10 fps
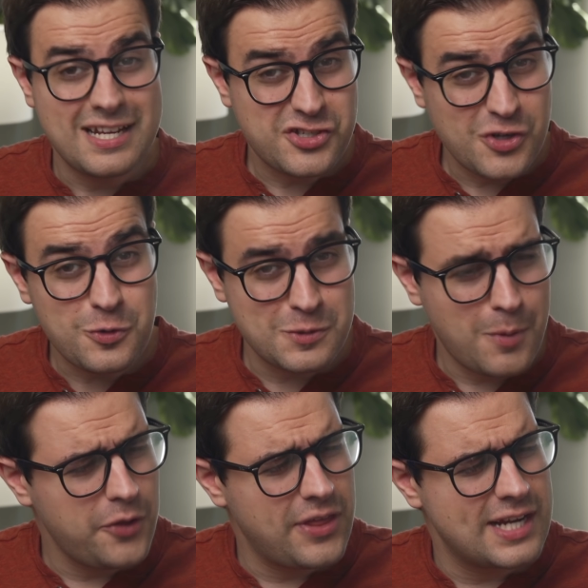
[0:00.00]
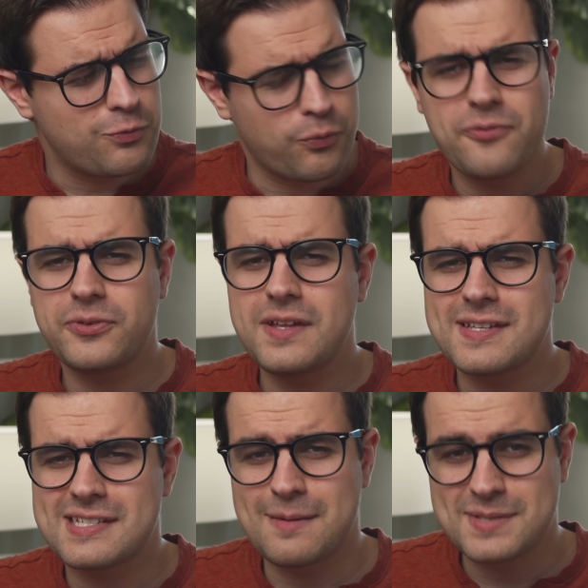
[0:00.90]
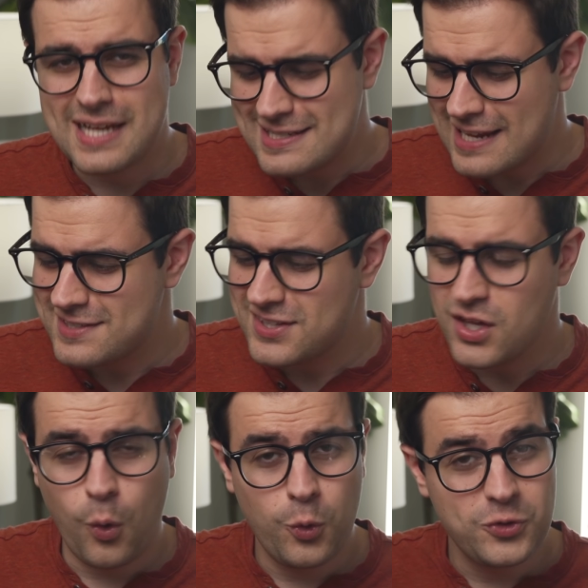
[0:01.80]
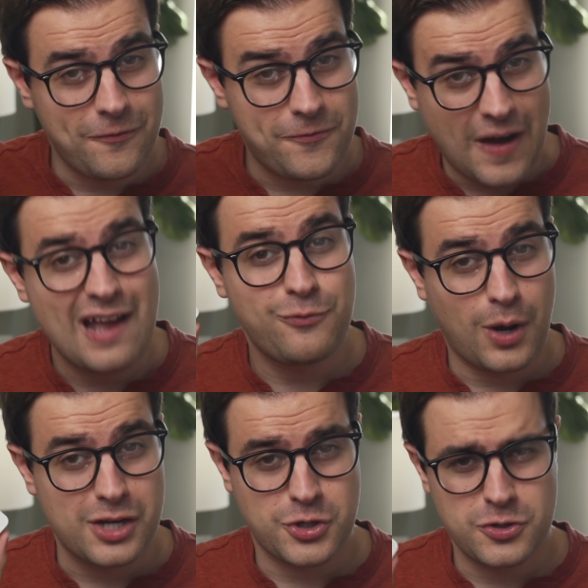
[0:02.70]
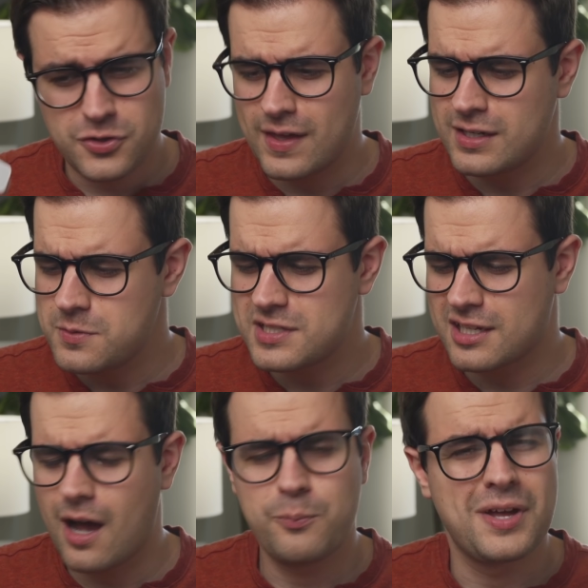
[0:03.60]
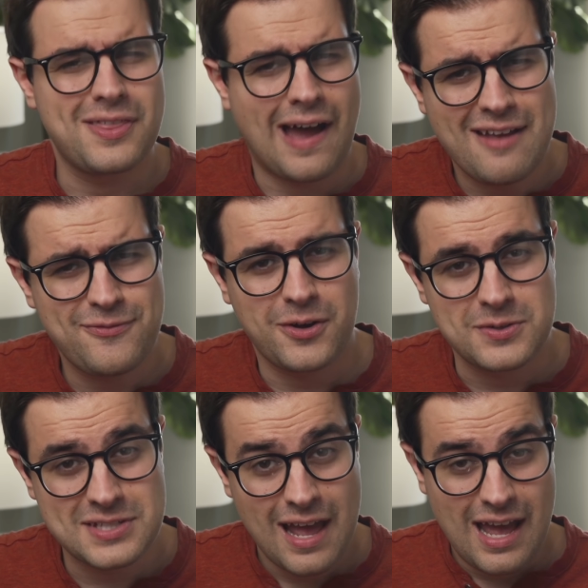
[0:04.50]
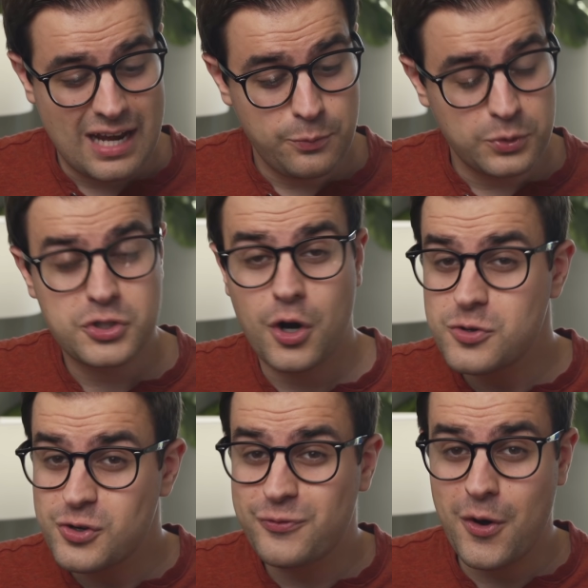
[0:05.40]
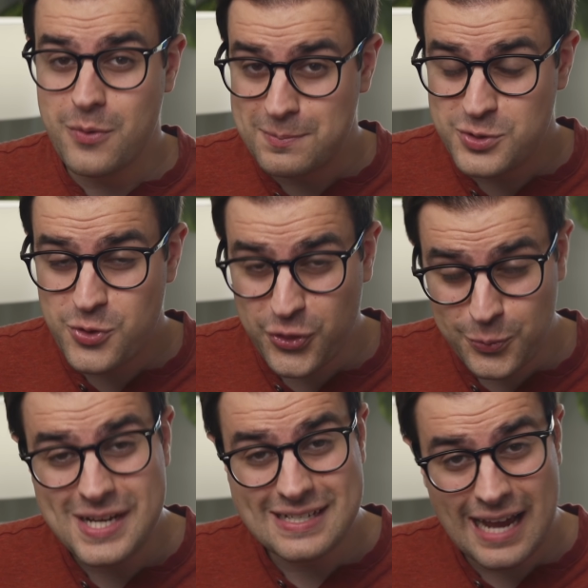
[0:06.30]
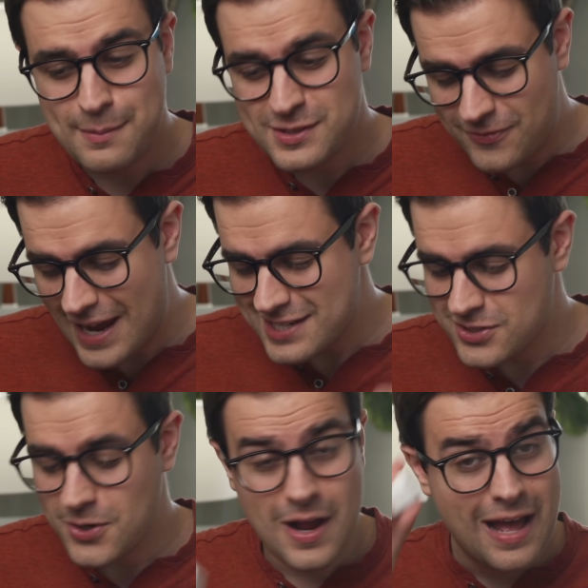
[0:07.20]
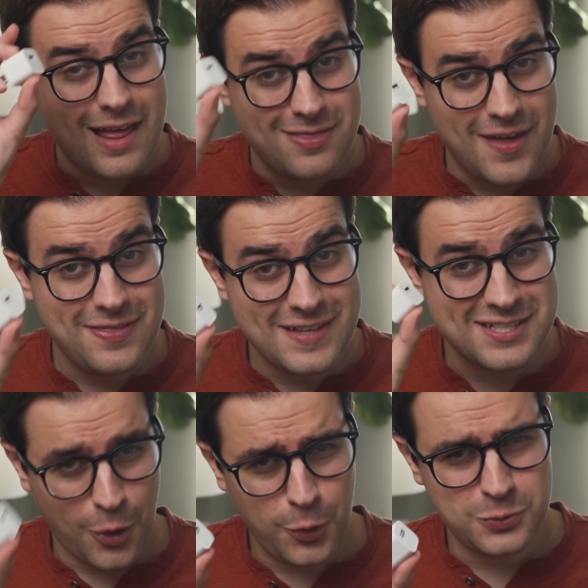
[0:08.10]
so small that it's roughly the same size as the old 5-watt charger that used to come with iPhones, and it will charge your phone up to 3 times faster than this old